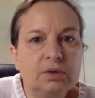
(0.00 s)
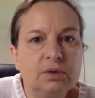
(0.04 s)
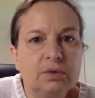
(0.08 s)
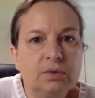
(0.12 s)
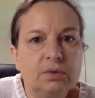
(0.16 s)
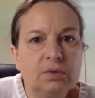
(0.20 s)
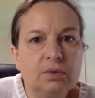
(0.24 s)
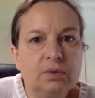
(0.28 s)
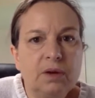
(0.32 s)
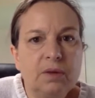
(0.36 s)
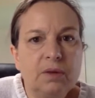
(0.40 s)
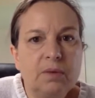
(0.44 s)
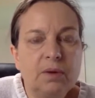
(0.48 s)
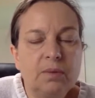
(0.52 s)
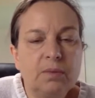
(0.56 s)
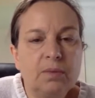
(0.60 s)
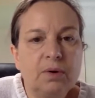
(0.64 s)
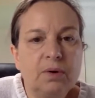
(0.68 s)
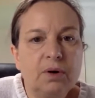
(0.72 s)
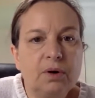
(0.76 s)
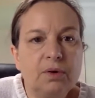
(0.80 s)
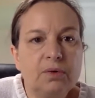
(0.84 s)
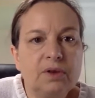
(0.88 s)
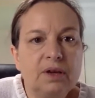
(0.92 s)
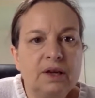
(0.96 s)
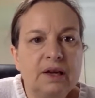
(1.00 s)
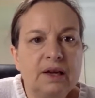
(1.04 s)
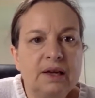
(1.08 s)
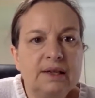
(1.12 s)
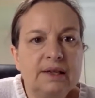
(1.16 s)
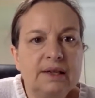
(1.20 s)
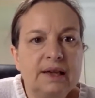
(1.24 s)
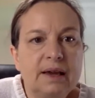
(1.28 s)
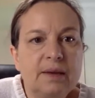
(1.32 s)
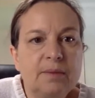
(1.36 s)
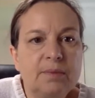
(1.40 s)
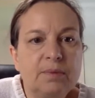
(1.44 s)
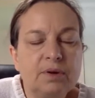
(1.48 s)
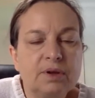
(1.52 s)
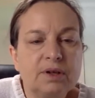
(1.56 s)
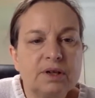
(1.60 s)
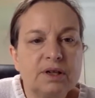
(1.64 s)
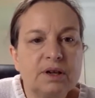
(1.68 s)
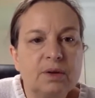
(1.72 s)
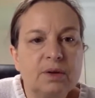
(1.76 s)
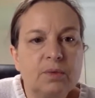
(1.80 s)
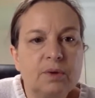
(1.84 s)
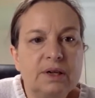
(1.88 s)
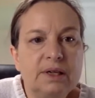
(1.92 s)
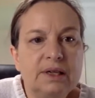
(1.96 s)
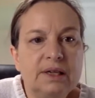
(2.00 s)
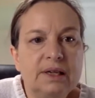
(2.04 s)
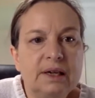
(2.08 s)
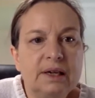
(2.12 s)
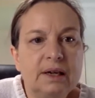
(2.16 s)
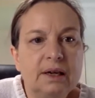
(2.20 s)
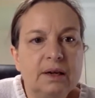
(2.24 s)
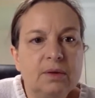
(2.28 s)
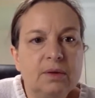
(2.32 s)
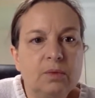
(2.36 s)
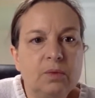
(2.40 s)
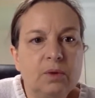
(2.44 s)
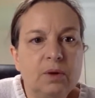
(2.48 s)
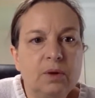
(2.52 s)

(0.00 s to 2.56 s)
remember the examples that we did.